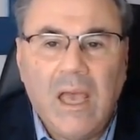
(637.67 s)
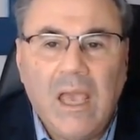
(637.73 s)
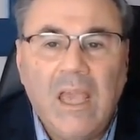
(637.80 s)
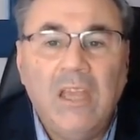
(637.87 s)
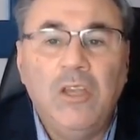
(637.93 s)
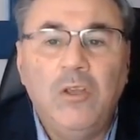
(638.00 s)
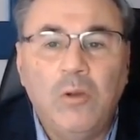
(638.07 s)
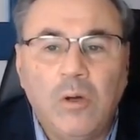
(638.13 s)
a
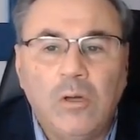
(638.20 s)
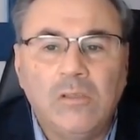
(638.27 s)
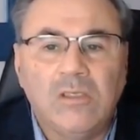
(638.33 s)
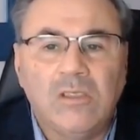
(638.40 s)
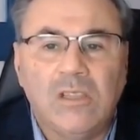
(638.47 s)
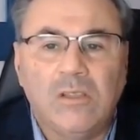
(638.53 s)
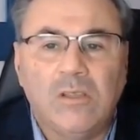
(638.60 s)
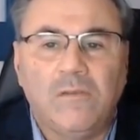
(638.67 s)
new
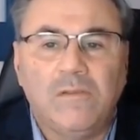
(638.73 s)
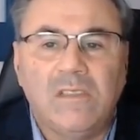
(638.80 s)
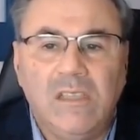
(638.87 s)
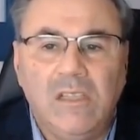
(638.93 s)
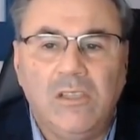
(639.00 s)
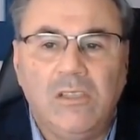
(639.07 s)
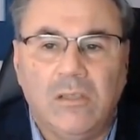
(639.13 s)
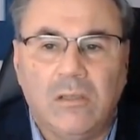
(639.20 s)
onset of
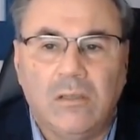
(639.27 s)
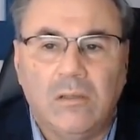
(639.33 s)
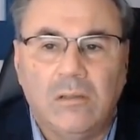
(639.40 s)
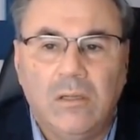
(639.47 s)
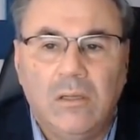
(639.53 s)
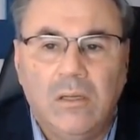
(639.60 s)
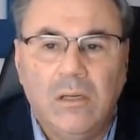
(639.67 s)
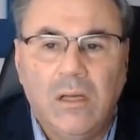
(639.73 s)
seizure,
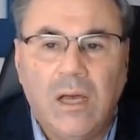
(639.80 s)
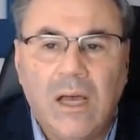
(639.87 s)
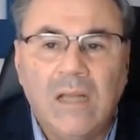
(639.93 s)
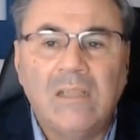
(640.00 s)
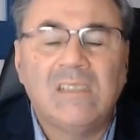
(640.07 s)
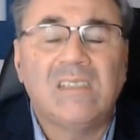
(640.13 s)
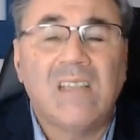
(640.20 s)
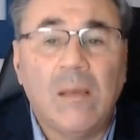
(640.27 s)

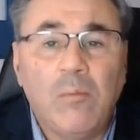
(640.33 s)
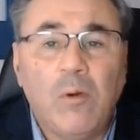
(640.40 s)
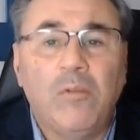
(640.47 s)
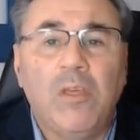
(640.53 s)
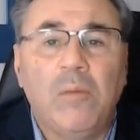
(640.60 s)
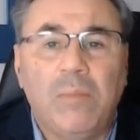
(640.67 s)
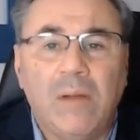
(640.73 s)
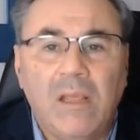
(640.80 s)
and some of
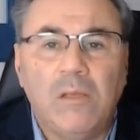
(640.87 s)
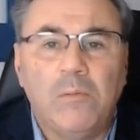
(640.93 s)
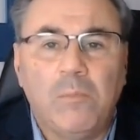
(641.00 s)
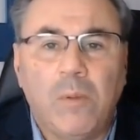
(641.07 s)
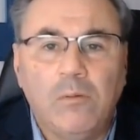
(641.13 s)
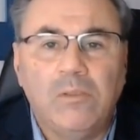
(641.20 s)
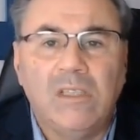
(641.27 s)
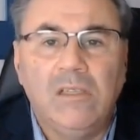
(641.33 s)
the
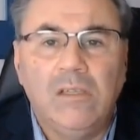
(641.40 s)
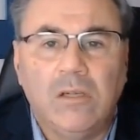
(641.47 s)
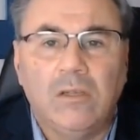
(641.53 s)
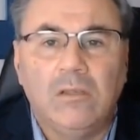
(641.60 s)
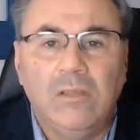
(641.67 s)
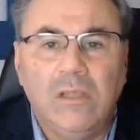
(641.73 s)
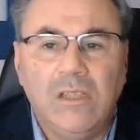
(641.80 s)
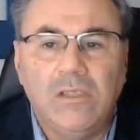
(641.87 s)
predisposing
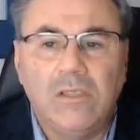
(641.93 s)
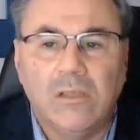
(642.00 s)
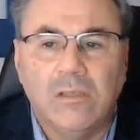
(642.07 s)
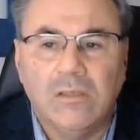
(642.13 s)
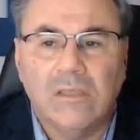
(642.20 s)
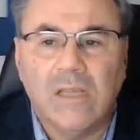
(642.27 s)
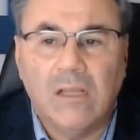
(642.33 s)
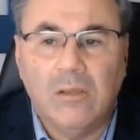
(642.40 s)

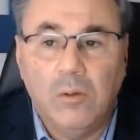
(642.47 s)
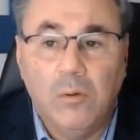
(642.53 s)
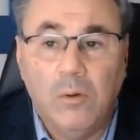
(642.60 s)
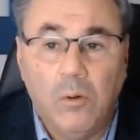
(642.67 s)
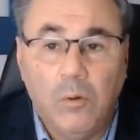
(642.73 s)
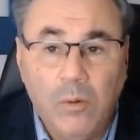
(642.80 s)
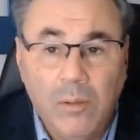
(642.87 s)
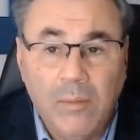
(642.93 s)
conditions that
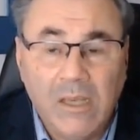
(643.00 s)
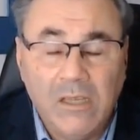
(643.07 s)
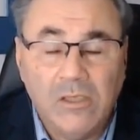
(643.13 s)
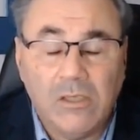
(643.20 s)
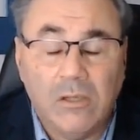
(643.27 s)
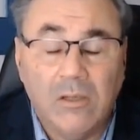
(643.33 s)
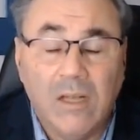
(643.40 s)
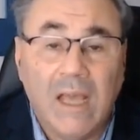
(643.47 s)
we
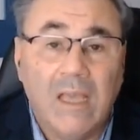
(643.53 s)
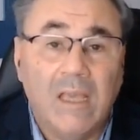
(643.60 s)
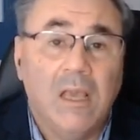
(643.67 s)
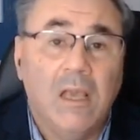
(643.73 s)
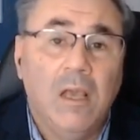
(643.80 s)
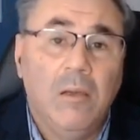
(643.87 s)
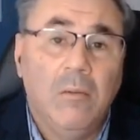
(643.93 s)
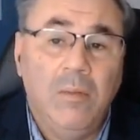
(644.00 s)
mentioned, like
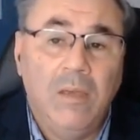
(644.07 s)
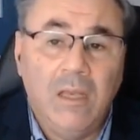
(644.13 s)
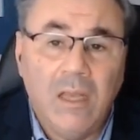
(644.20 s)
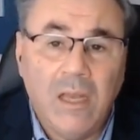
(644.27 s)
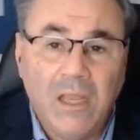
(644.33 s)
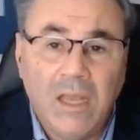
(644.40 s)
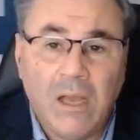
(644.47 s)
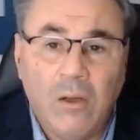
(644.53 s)
being a
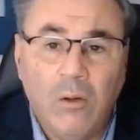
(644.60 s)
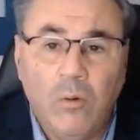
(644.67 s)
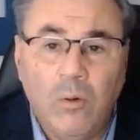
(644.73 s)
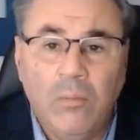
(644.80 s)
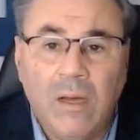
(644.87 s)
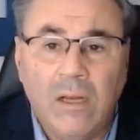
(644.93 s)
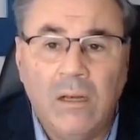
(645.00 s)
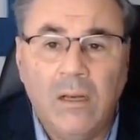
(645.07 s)
young
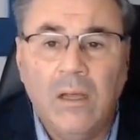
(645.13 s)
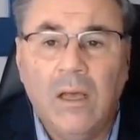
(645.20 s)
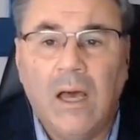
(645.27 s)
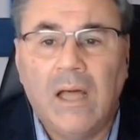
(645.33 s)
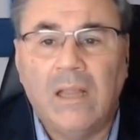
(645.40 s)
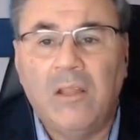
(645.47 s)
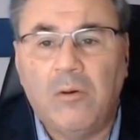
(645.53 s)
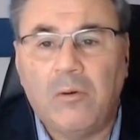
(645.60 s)
woman
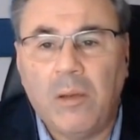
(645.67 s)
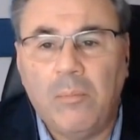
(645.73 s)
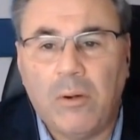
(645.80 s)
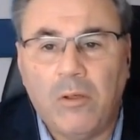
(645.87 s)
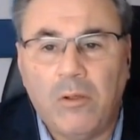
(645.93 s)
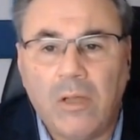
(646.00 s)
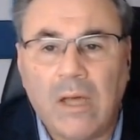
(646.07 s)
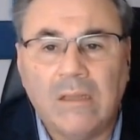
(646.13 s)
at the
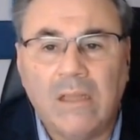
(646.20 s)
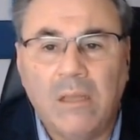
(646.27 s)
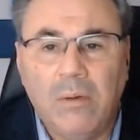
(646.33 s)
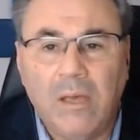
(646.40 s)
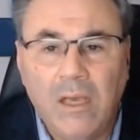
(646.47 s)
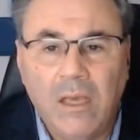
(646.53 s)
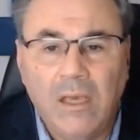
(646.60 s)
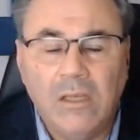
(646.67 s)
reproductive
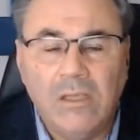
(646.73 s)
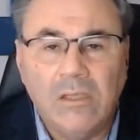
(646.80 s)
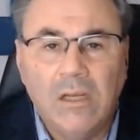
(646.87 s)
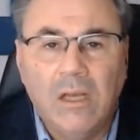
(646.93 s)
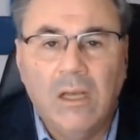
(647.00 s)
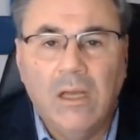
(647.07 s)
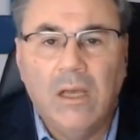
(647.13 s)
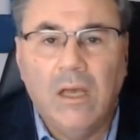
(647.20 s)
age,
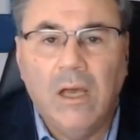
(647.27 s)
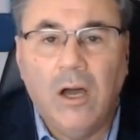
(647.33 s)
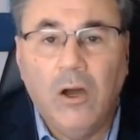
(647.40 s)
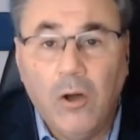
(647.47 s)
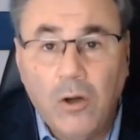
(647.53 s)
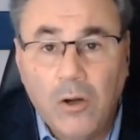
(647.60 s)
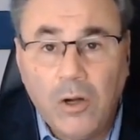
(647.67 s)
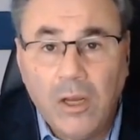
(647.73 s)

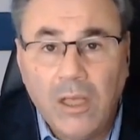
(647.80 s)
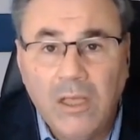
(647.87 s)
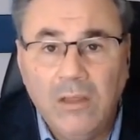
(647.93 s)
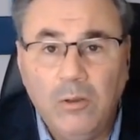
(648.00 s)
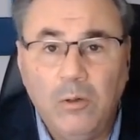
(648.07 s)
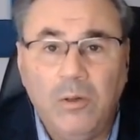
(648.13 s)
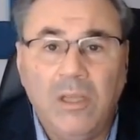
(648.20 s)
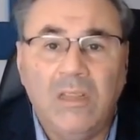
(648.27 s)
or
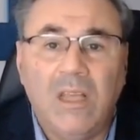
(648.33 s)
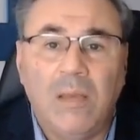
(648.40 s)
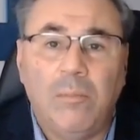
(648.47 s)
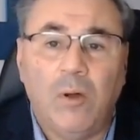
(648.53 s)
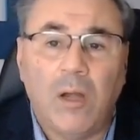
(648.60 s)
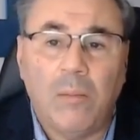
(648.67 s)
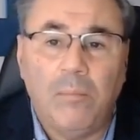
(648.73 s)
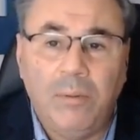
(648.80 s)
during the
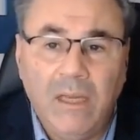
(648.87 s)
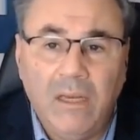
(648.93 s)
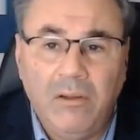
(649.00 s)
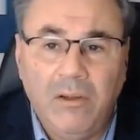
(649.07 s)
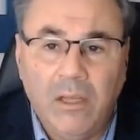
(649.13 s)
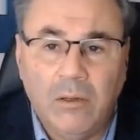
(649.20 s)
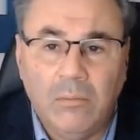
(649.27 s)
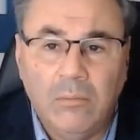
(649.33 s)

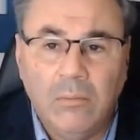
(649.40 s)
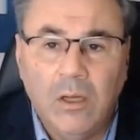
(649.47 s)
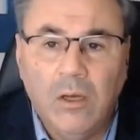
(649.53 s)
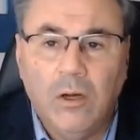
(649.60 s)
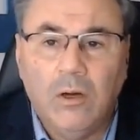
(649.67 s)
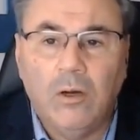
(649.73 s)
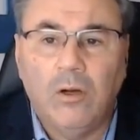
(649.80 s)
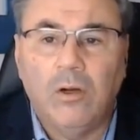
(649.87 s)
perioperative,
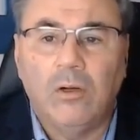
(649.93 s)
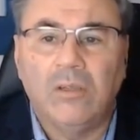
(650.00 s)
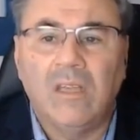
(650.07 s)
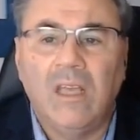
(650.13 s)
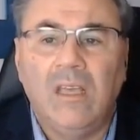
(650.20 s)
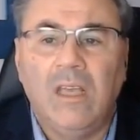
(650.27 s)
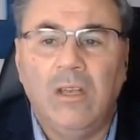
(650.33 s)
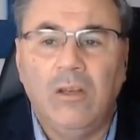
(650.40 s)
or
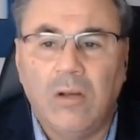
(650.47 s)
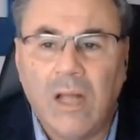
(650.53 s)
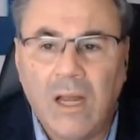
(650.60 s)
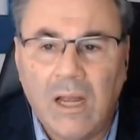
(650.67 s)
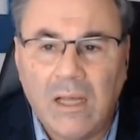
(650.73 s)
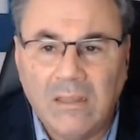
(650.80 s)
taking oral